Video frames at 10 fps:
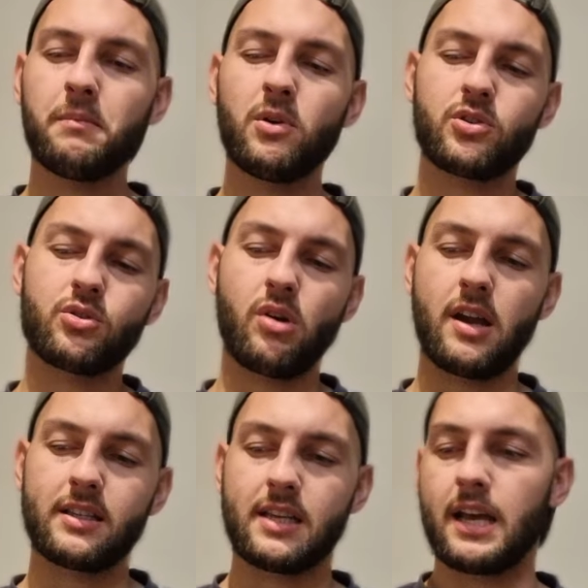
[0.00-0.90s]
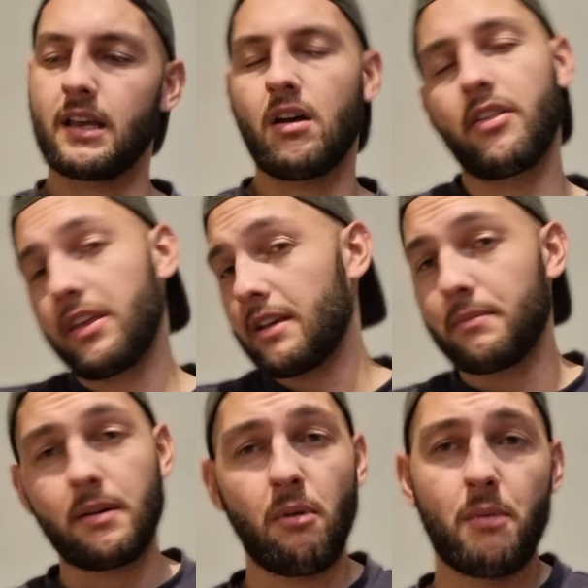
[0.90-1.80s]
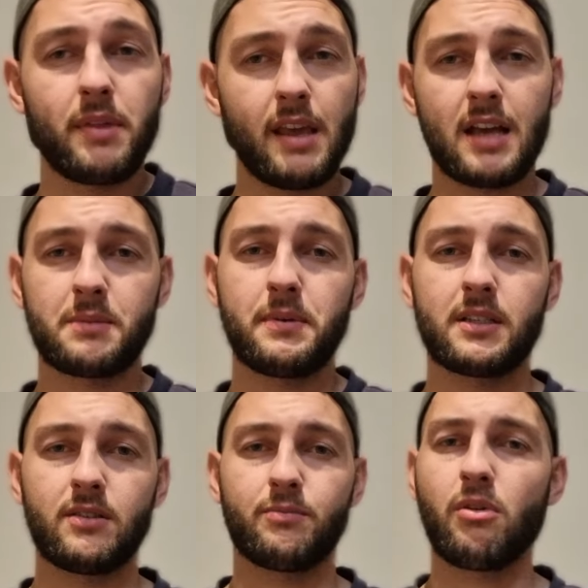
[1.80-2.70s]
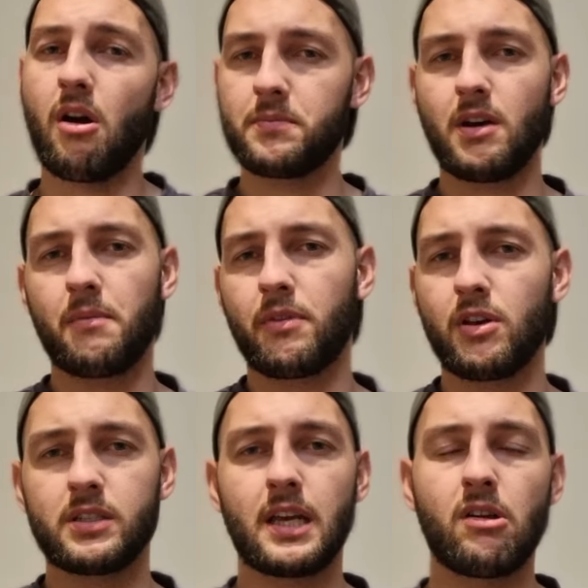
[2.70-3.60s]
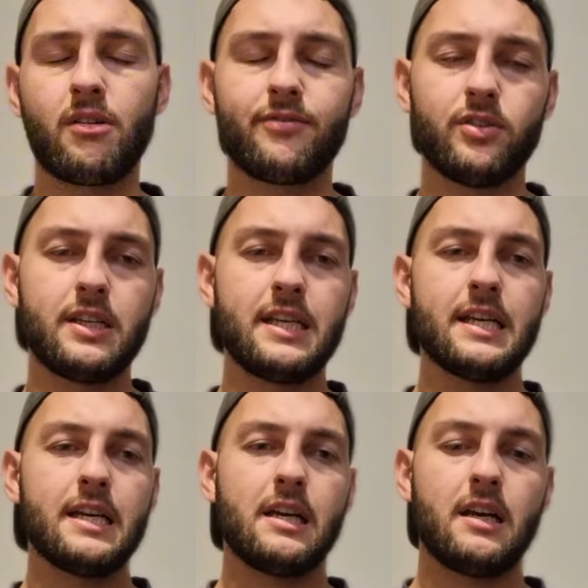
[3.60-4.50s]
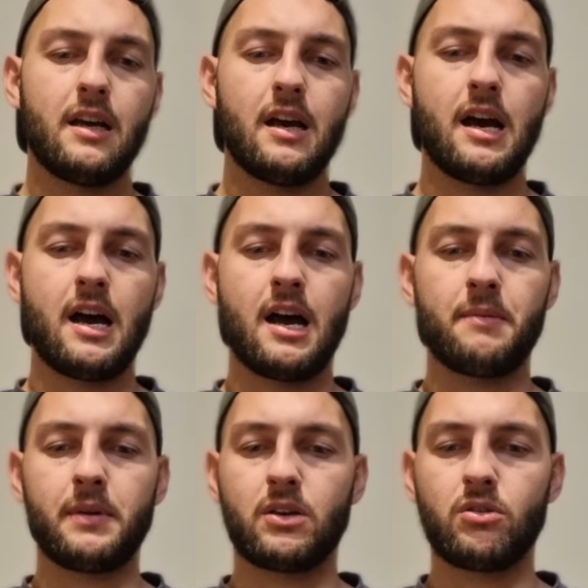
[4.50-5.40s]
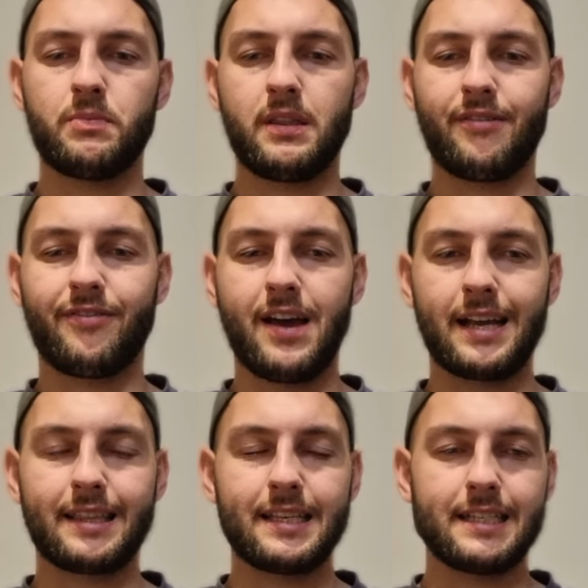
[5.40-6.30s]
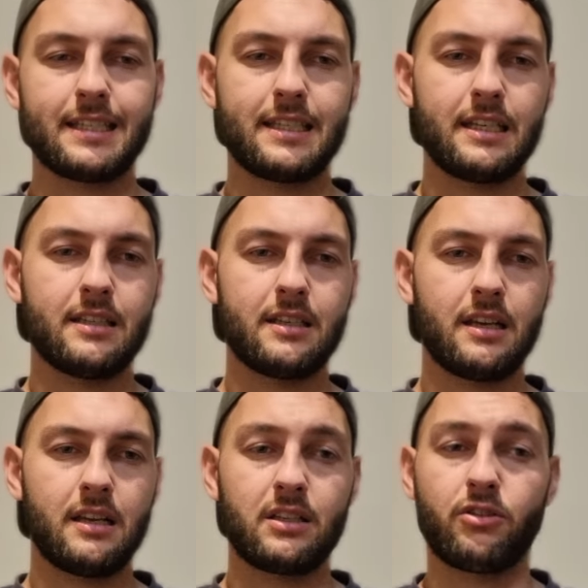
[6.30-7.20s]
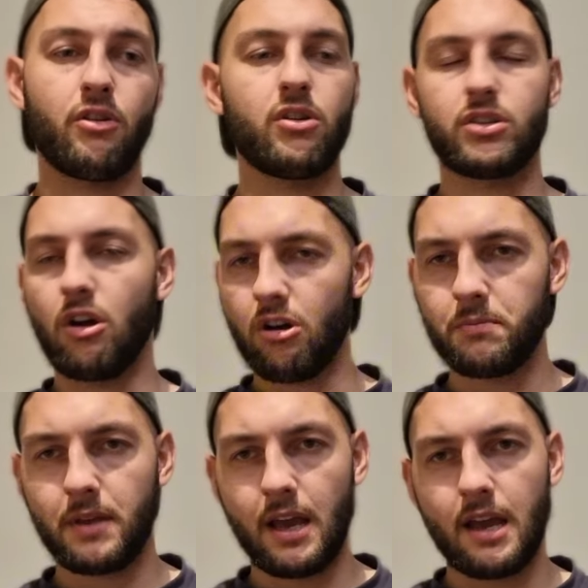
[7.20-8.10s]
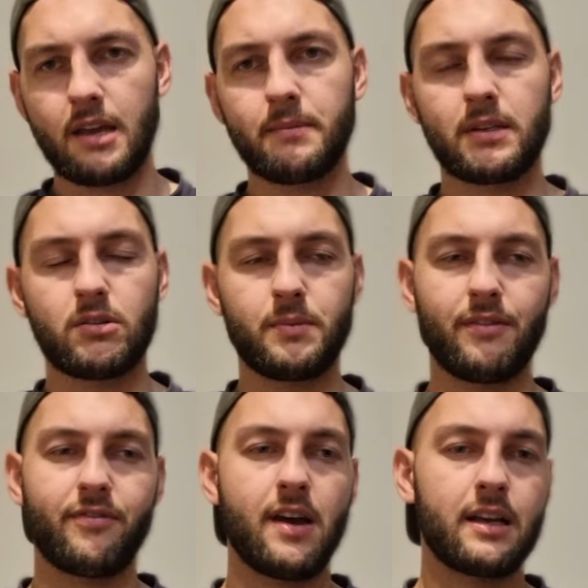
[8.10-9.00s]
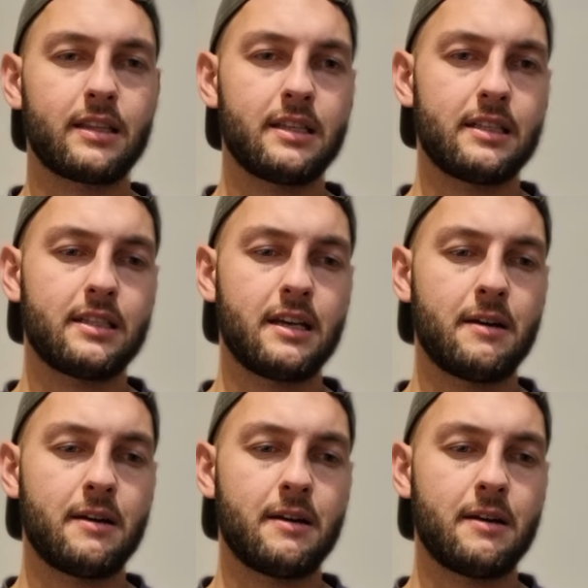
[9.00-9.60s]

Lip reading: not sure how to take it. I think it might be the aspect of primetime Thursday night footy. It could be the fact that it's a Crows home game. It could be the fact that,